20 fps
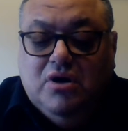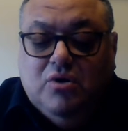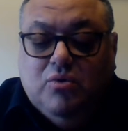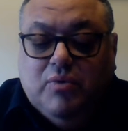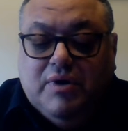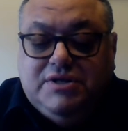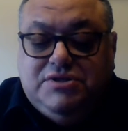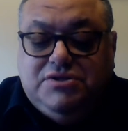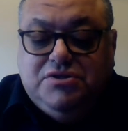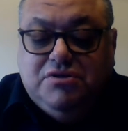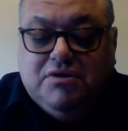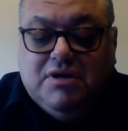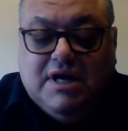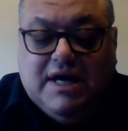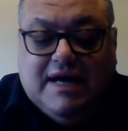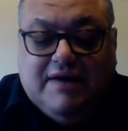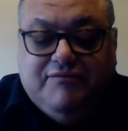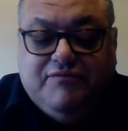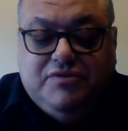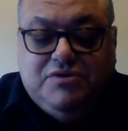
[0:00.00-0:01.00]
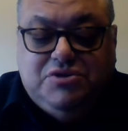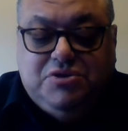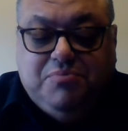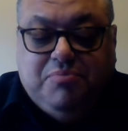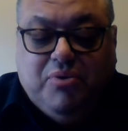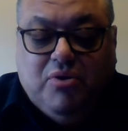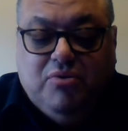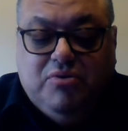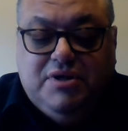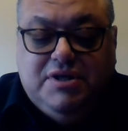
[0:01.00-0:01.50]
Western Conference
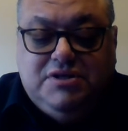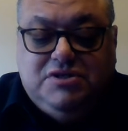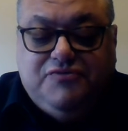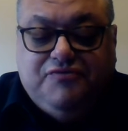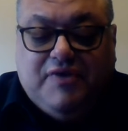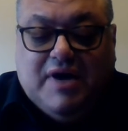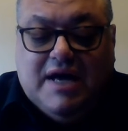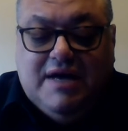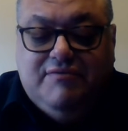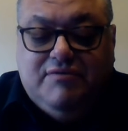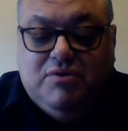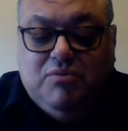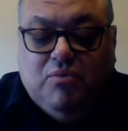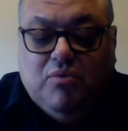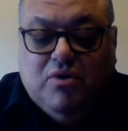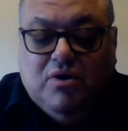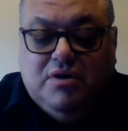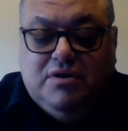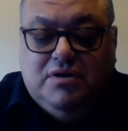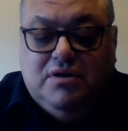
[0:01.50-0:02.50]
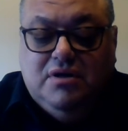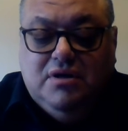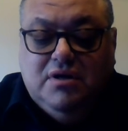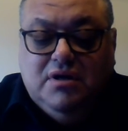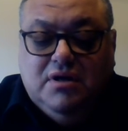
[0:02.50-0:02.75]
opponents, five and one